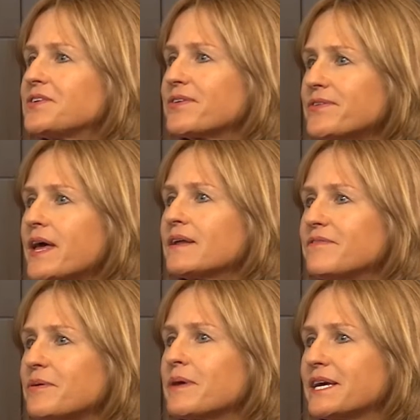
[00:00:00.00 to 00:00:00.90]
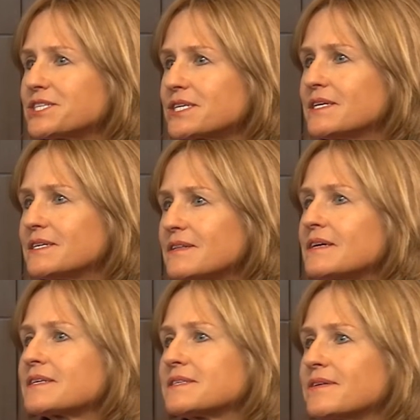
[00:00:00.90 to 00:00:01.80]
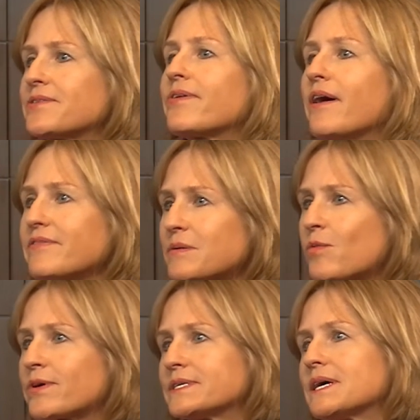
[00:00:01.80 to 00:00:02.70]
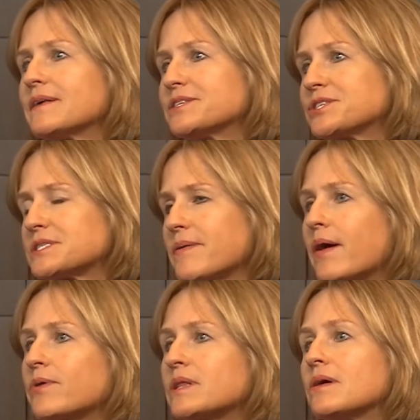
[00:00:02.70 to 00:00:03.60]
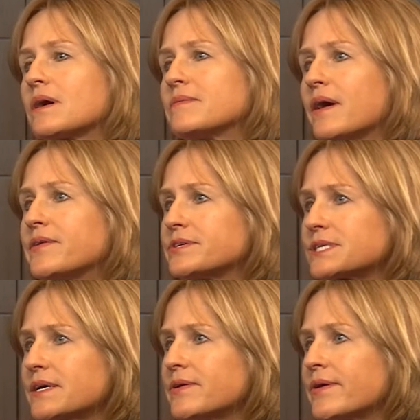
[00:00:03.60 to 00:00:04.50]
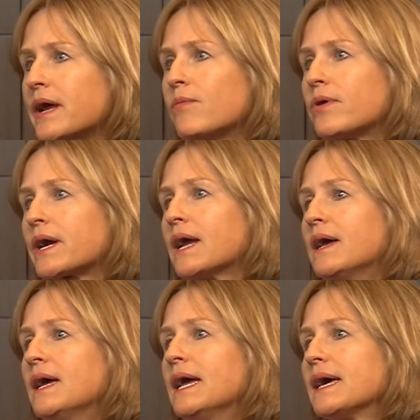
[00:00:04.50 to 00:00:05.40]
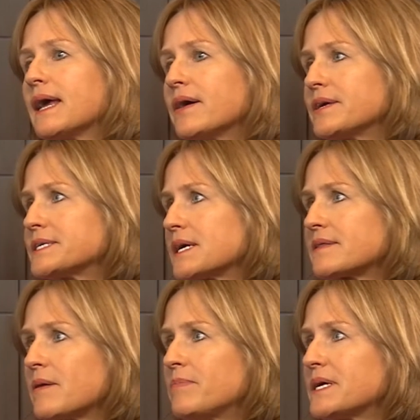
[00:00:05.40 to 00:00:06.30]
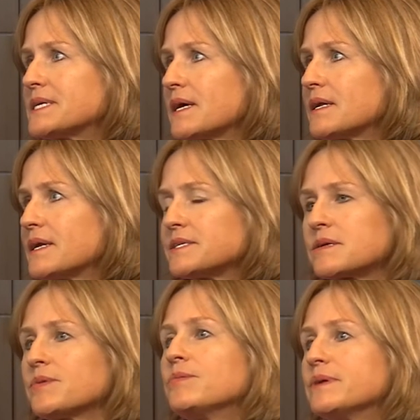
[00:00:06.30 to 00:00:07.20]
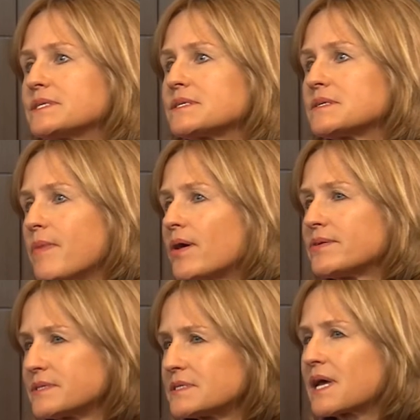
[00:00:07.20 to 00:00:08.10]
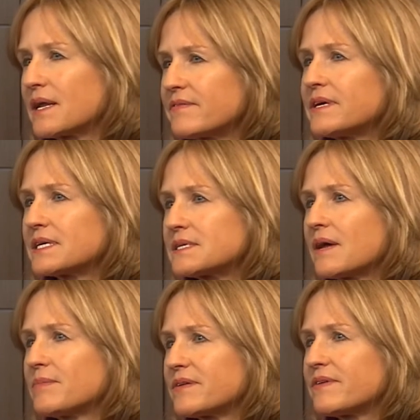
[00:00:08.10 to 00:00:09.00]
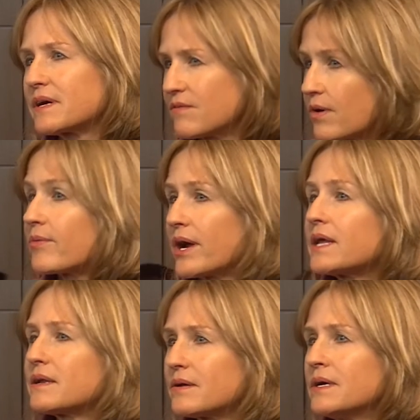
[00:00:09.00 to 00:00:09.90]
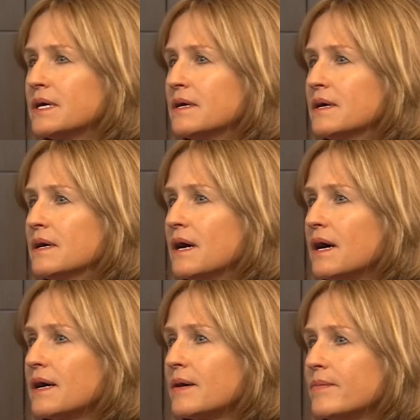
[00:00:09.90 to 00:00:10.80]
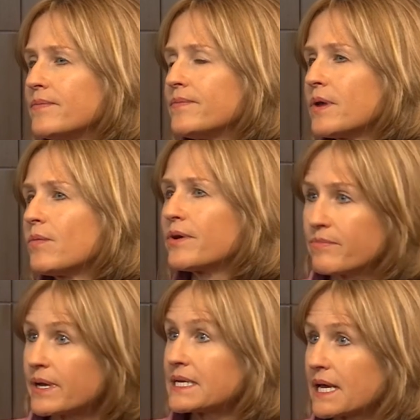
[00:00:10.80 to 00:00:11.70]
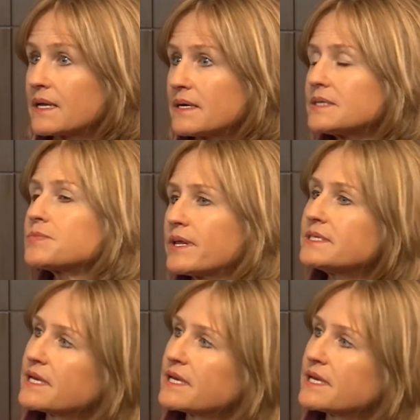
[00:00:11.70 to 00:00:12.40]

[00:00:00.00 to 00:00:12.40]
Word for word: turn that information into things that are driving more intelligence of how we look and understand our network, and how you take that big data into some new business models is kind of the excitement, I think, of where we're headed um, with big data as well as